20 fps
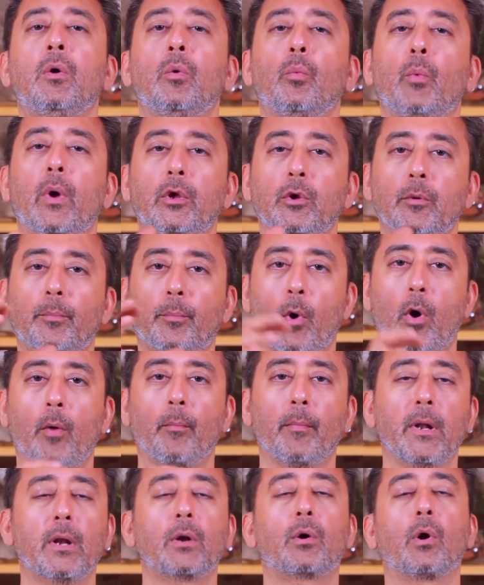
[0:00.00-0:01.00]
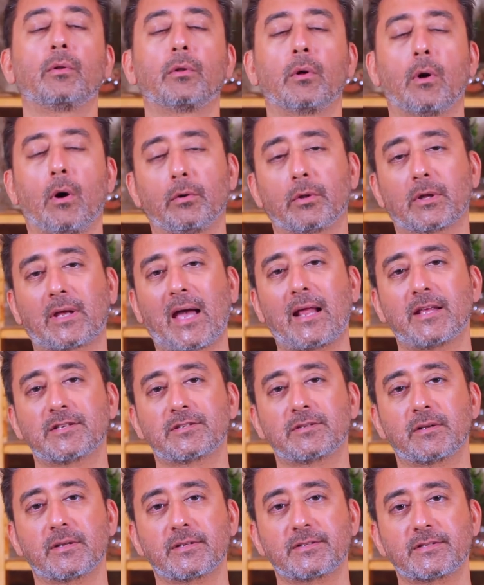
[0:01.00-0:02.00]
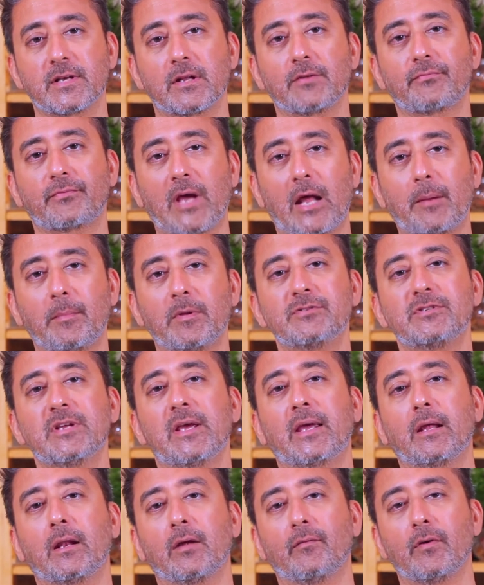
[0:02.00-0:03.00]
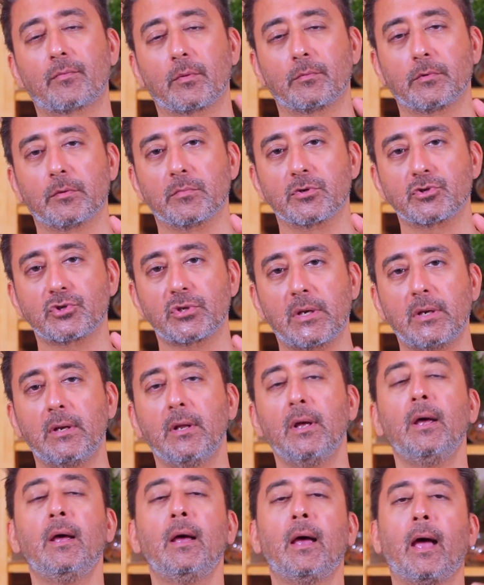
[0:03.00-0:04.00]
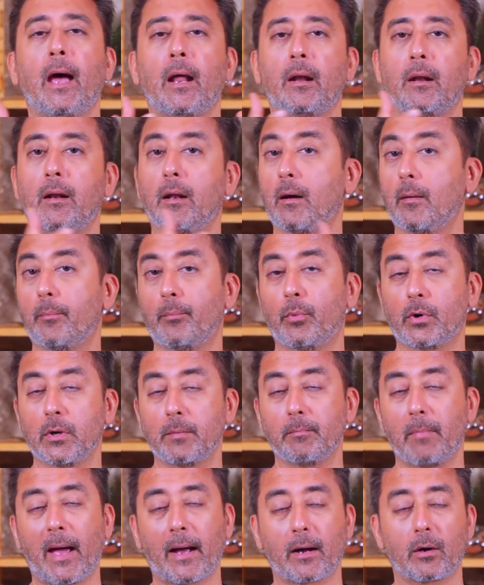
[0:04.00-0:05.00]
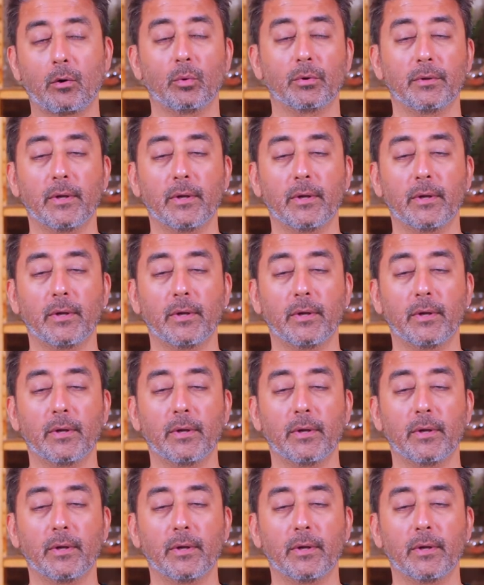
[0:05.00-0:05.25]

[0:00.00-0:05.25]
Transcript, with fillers: where you pour milk or the, or the canister itself can be taken away from the machine and uh, put in back over